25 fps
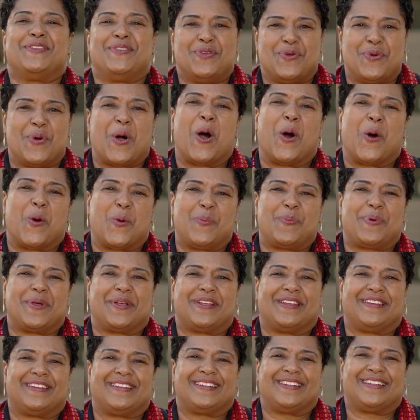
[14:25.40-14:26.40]
New Hope.
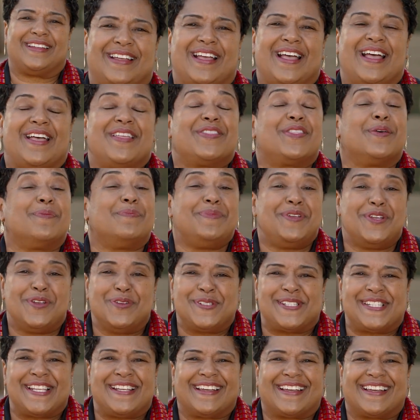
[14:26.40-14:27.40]
The
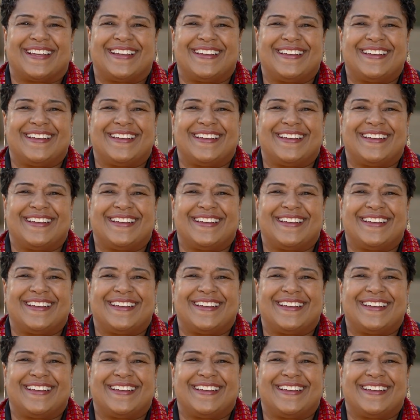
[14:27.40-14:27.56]
music,